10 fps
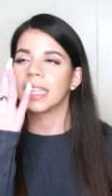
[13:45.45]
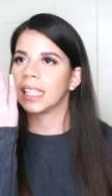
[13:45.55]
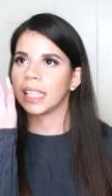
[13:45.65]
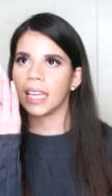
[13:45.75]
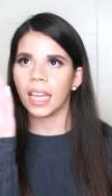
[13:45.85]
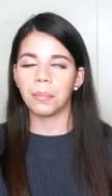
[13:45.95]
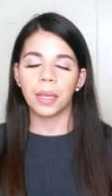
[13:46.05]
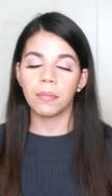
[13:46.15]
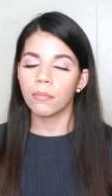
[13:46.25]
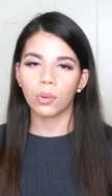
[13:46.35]
see a
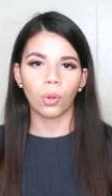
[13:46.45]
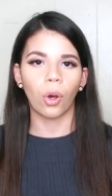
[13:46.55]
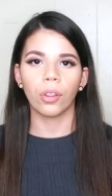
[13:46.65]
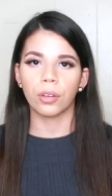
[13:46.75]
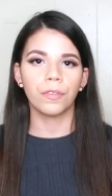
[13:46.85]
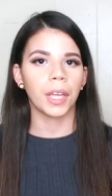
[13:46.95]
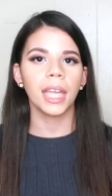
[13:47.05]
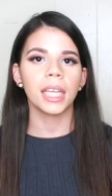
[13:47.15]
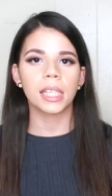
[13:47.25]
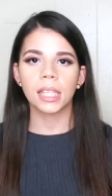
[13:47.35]
pimple on their
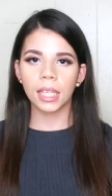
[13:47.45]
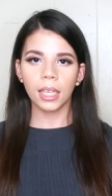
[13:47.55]
face.